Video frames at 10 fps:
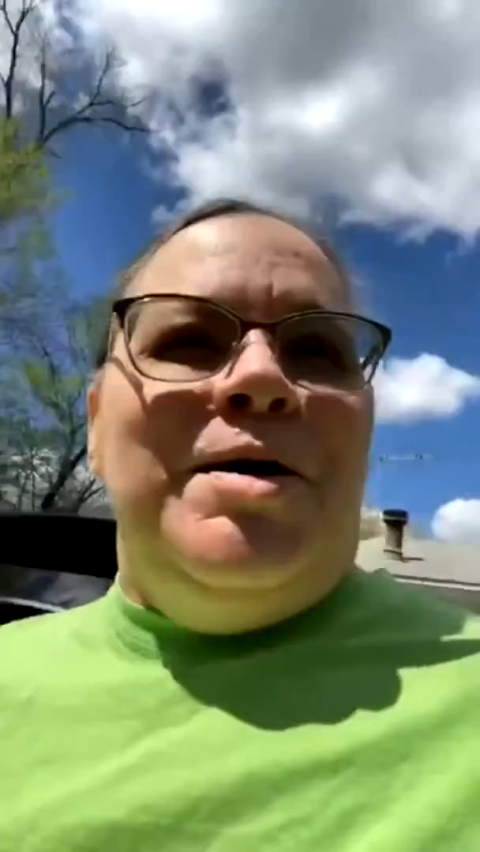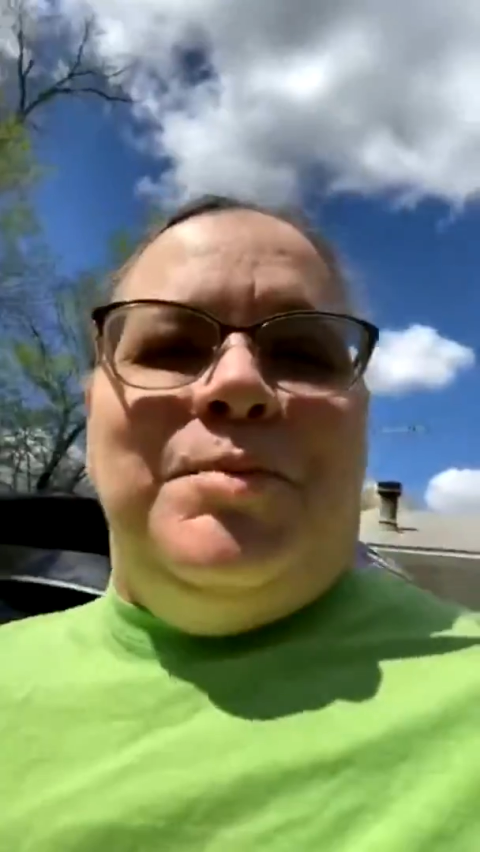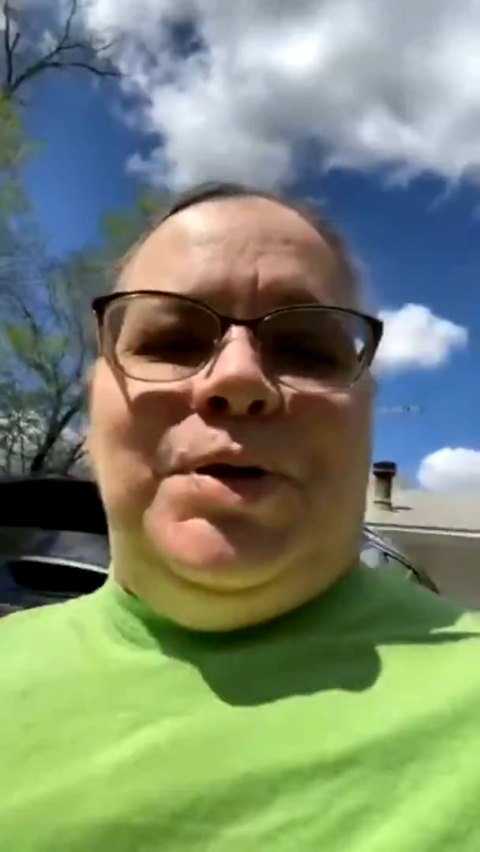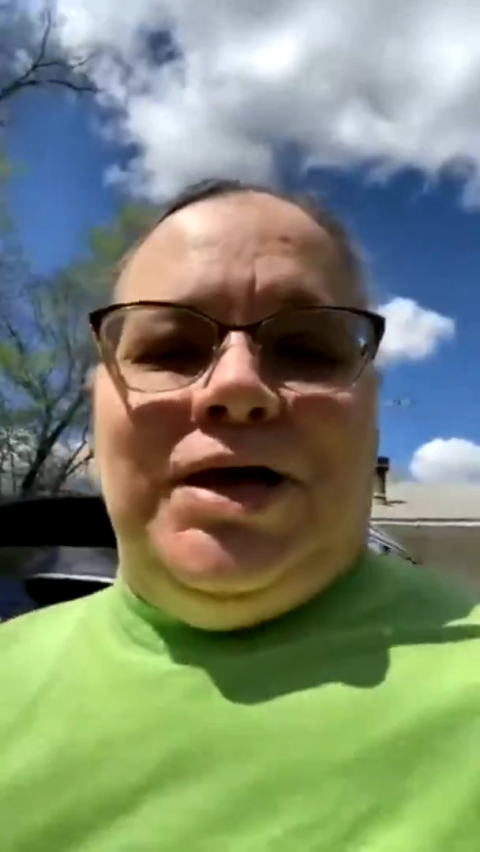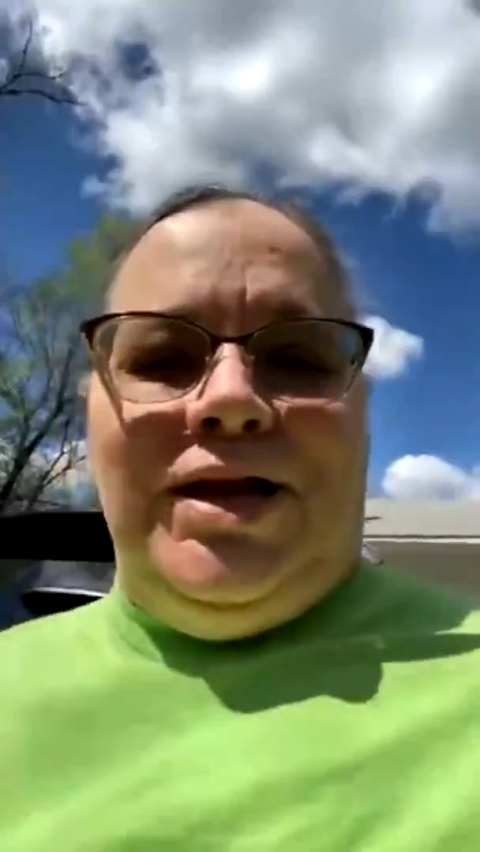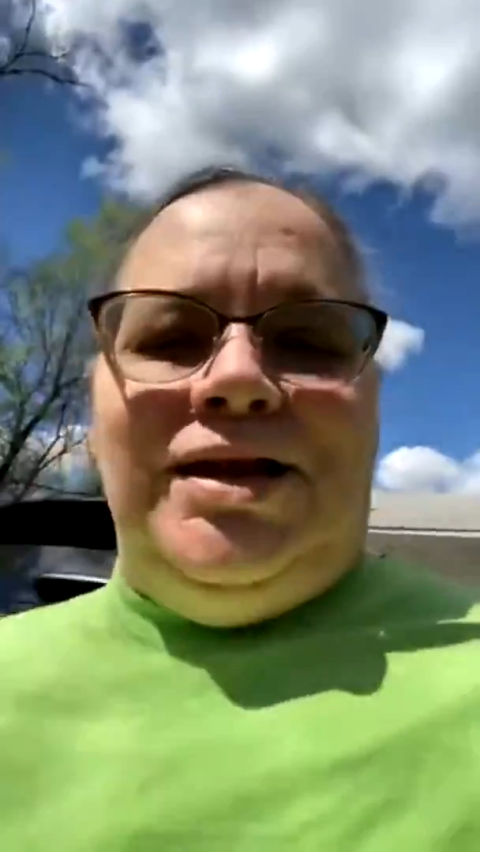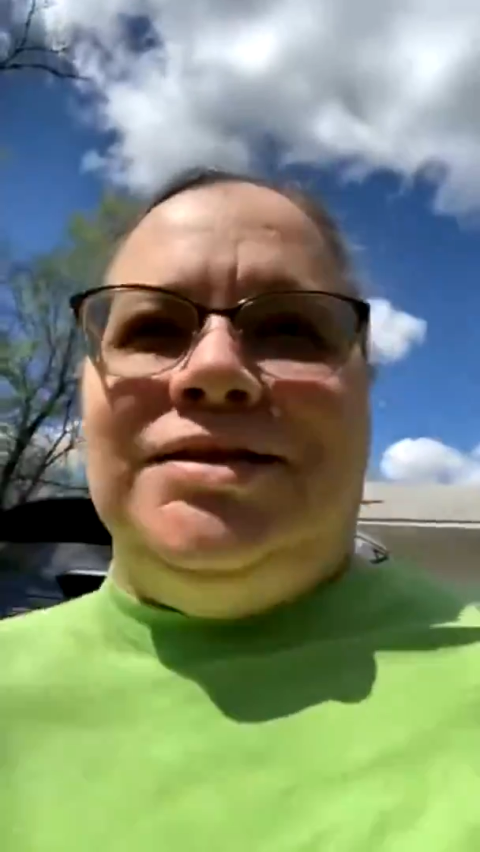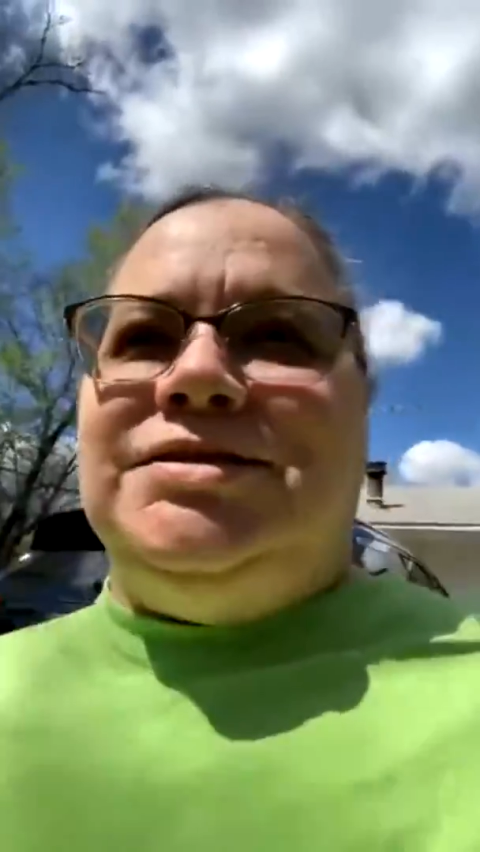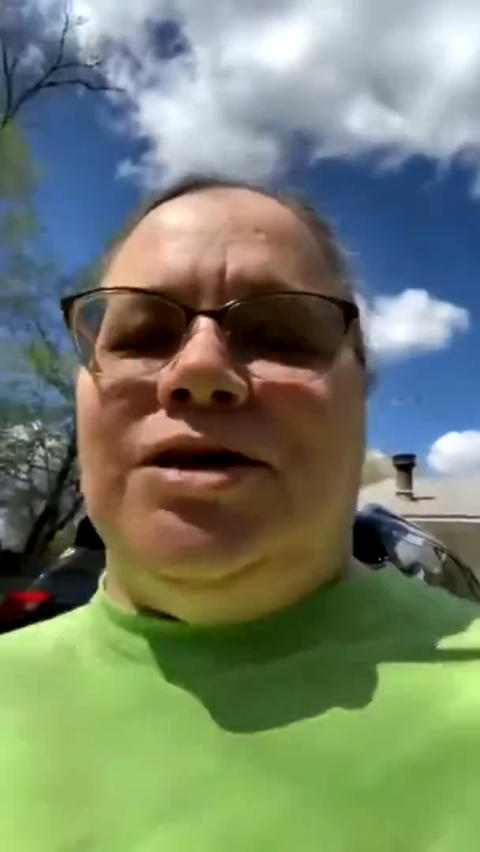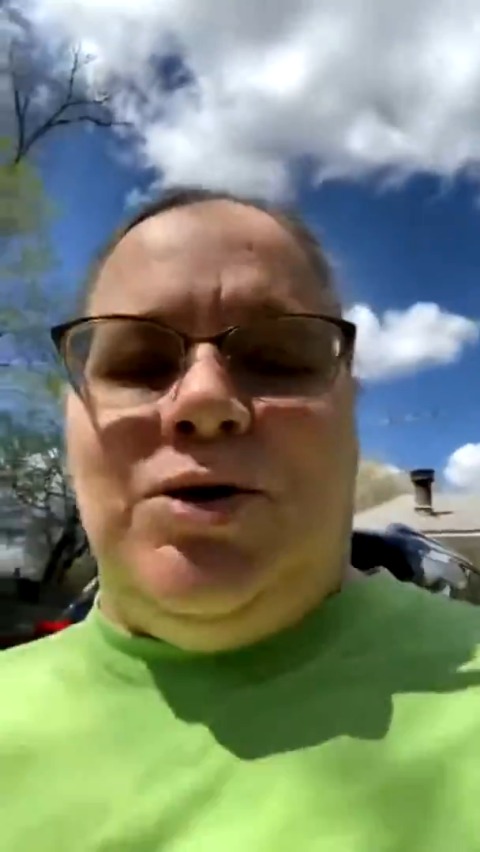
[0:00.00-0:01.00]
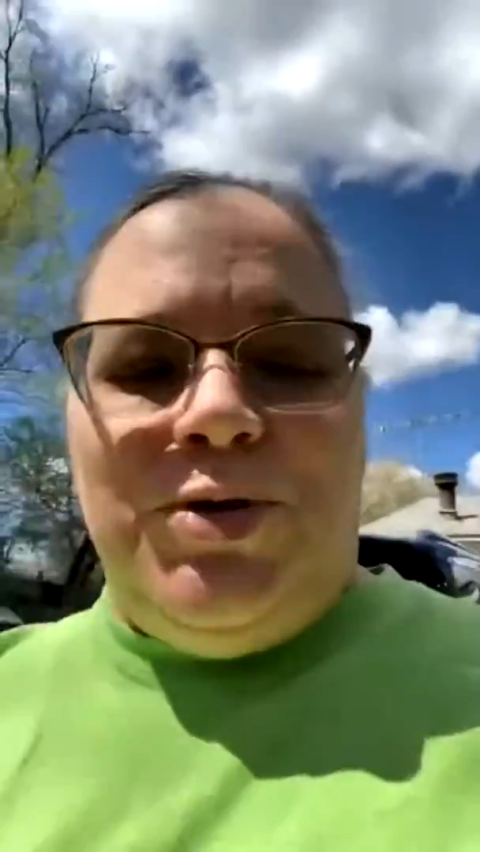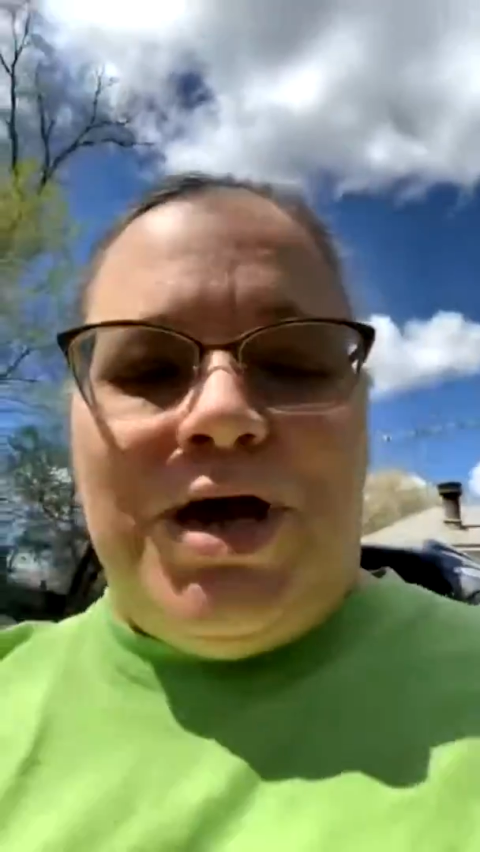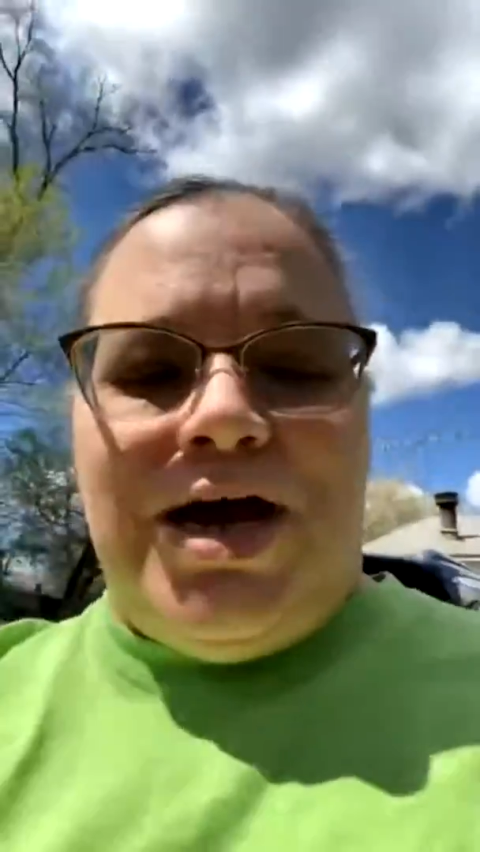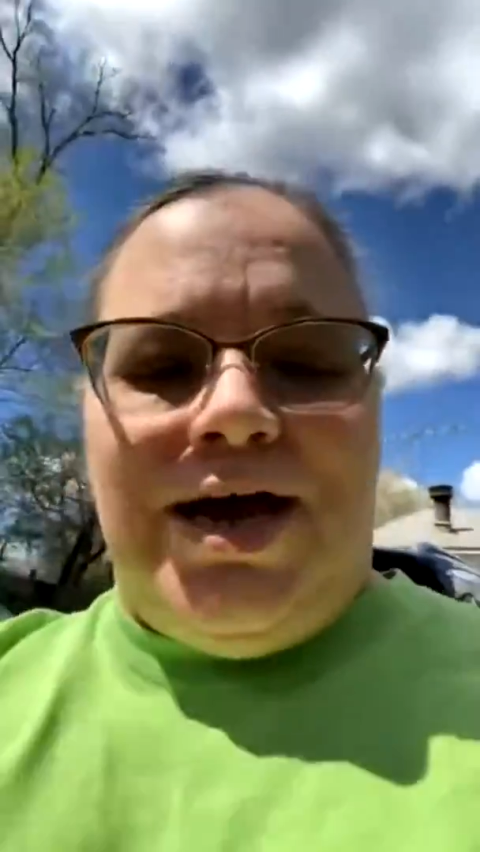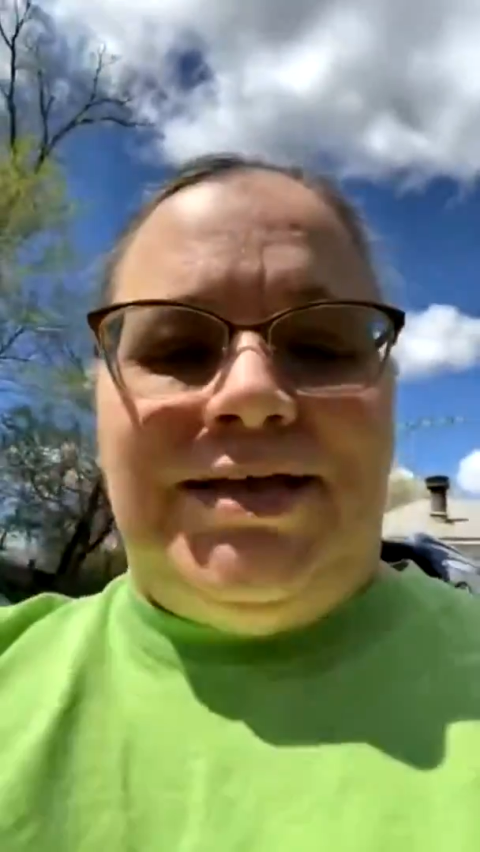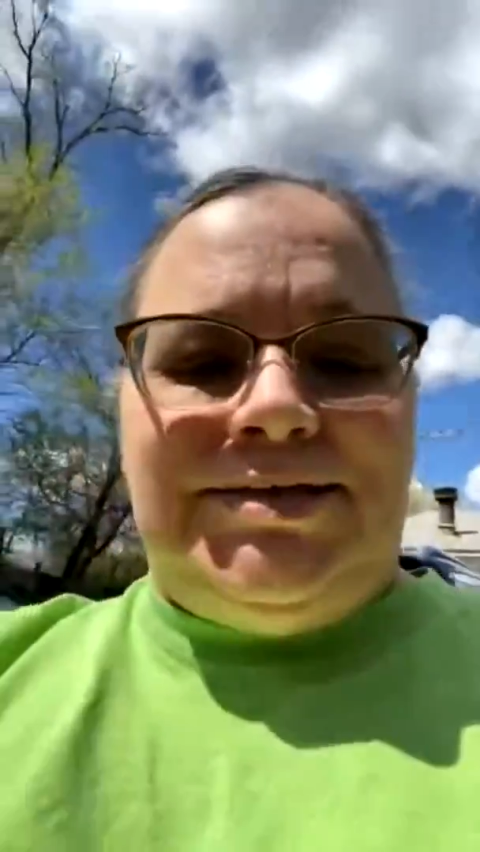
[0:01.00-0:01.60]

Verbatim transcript: but it is so nice.